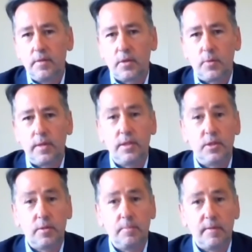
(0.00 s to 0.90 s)
The quality
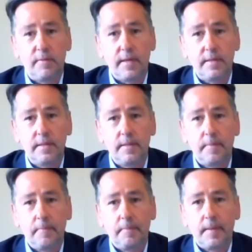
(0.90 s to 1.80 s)
shouldn't be affected,
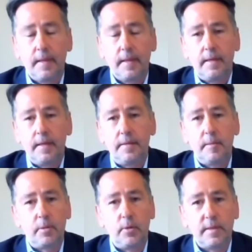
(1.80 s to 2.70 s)
and the
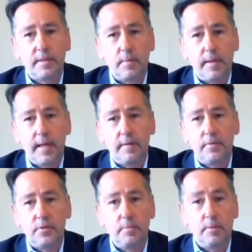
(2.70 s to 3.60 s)
employees that we have
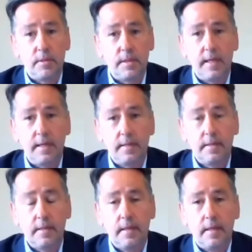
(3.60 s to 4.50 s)
should be retained,
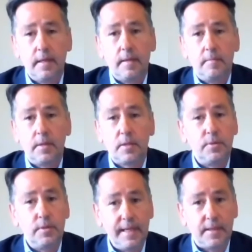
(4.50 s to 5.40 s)
because
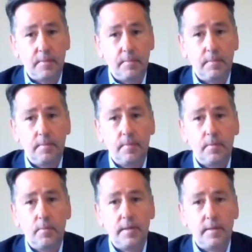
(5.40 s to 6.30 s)
we'll need them
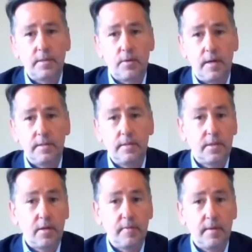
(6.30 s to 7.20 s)
when this crisis is
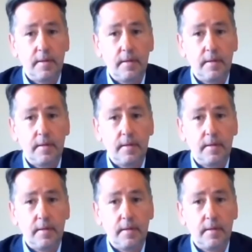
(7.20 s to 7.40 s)
over.